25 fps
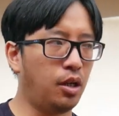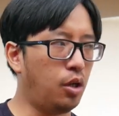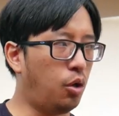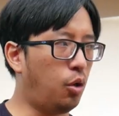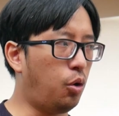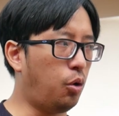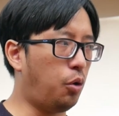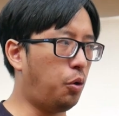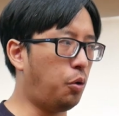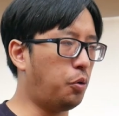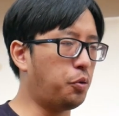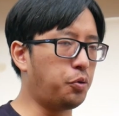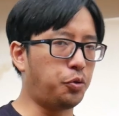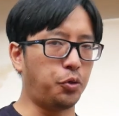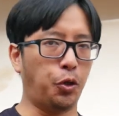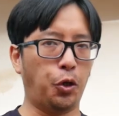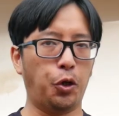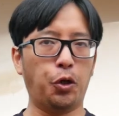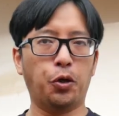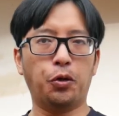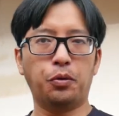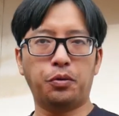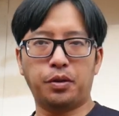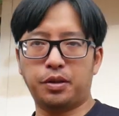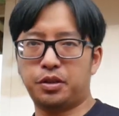or
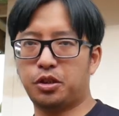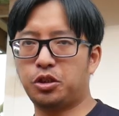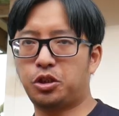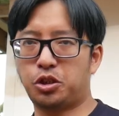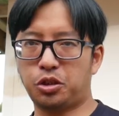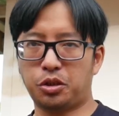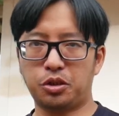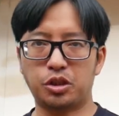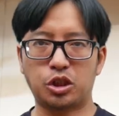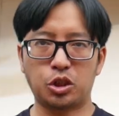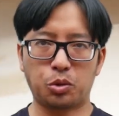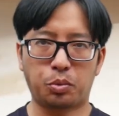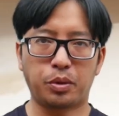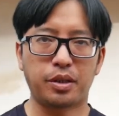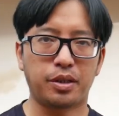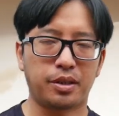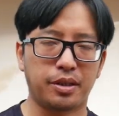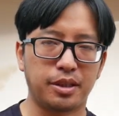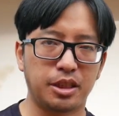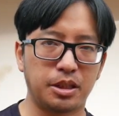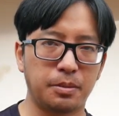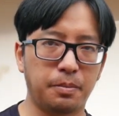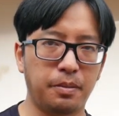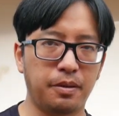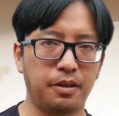no, they just shot as quickly
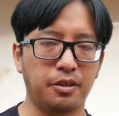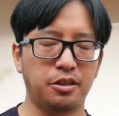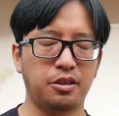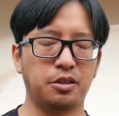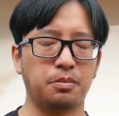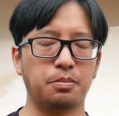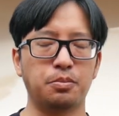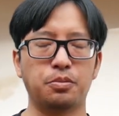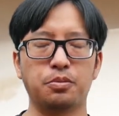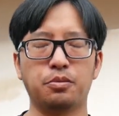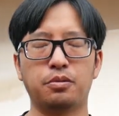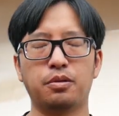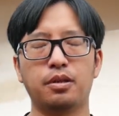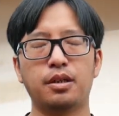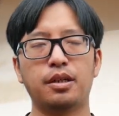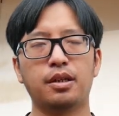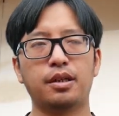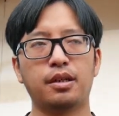as possible.